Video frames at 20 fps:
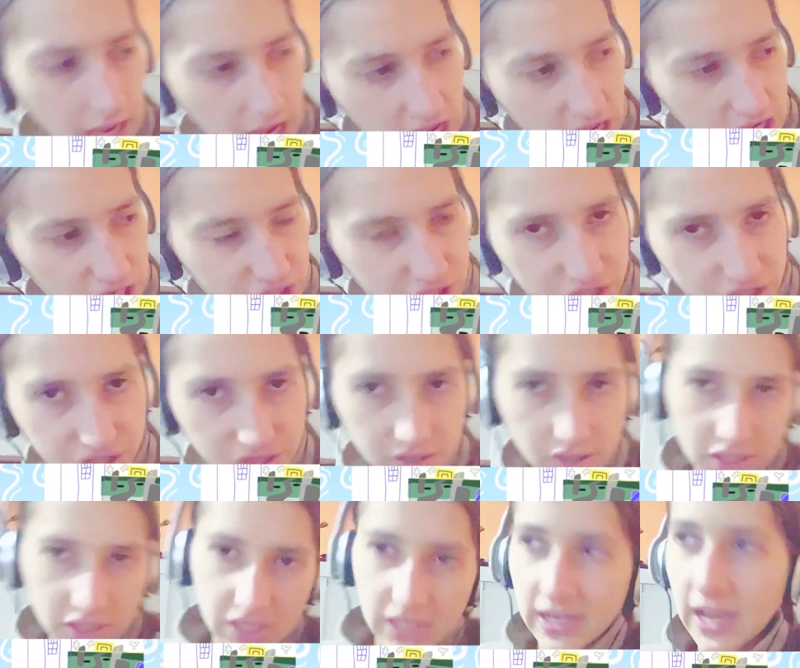edge,
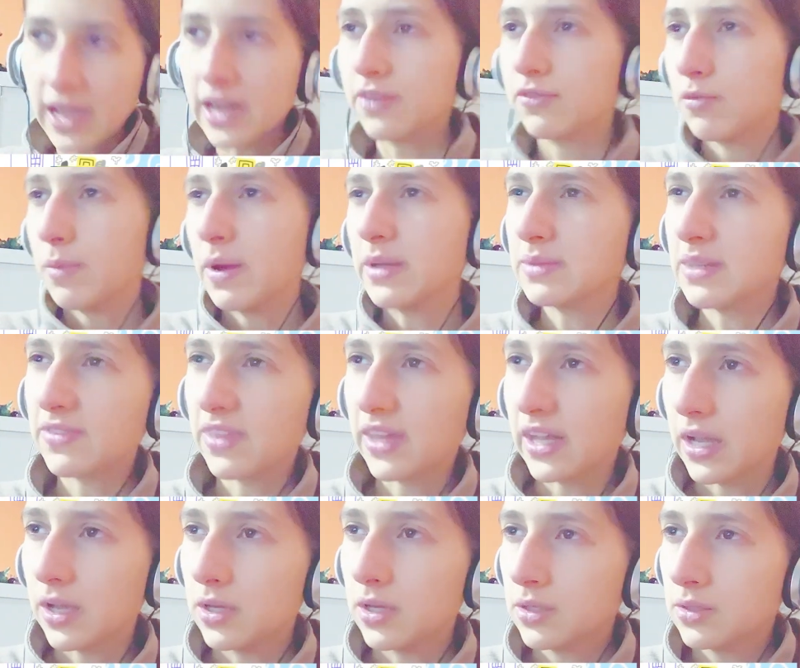kind of reminds me of like
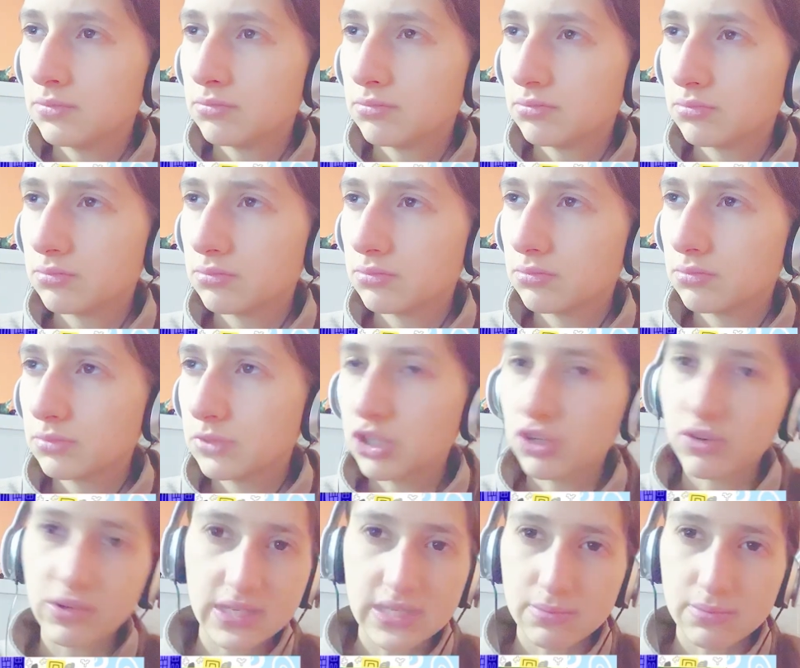a
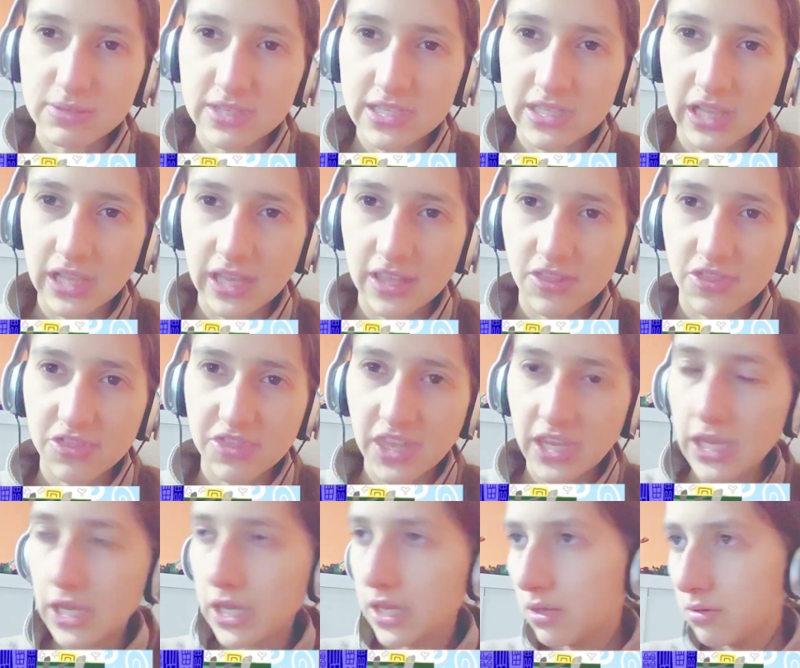Christmas light
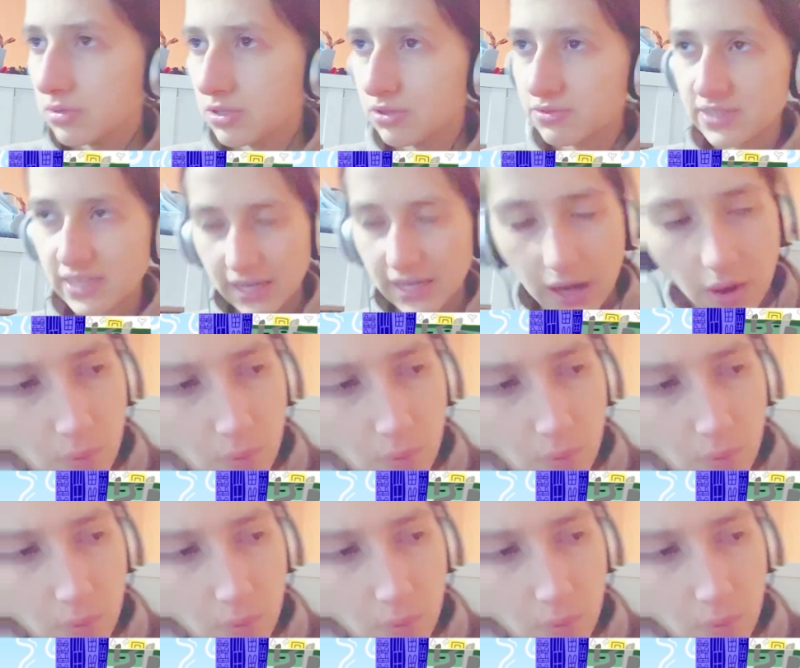thingy. So it's like a